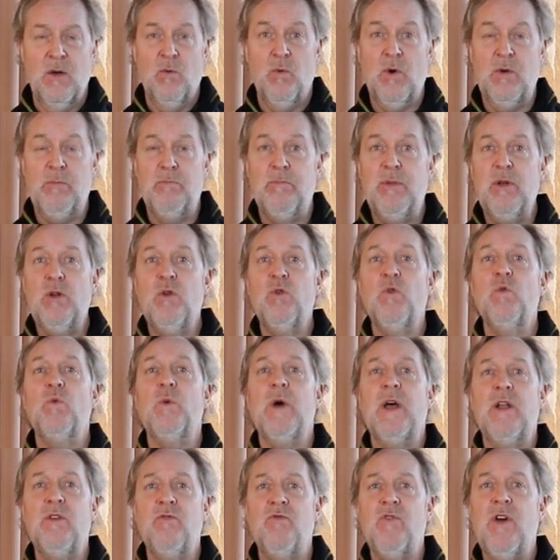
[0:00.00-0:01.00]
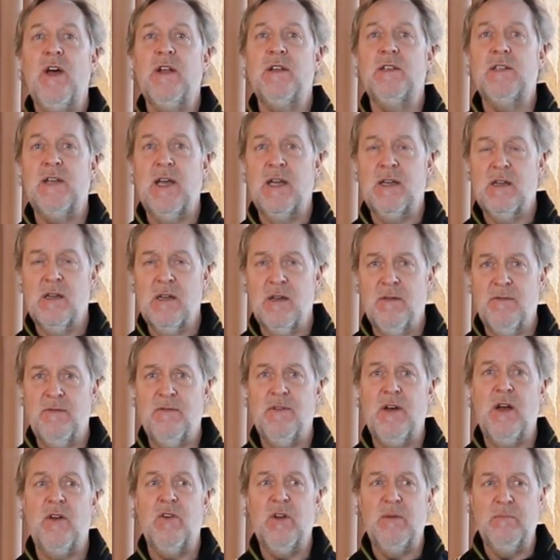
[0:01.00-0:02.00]
with blue and red taking a
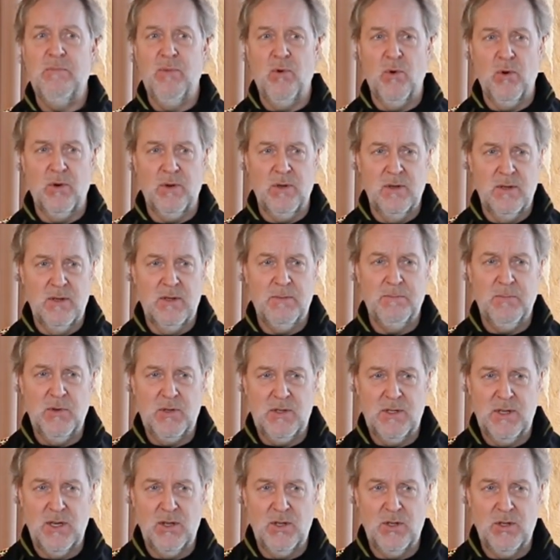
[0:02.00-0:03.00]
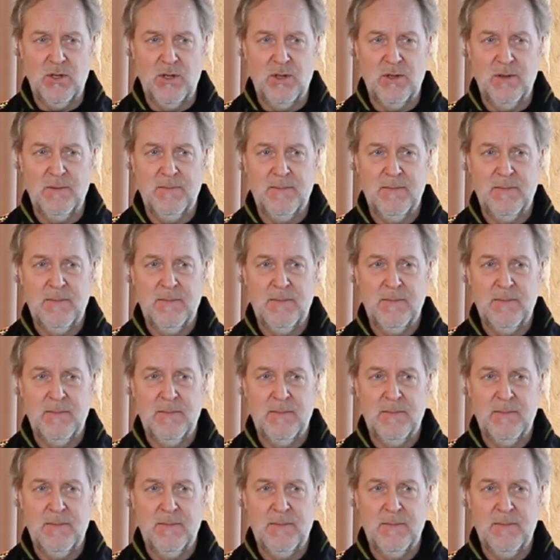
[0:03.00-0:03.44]
very important position.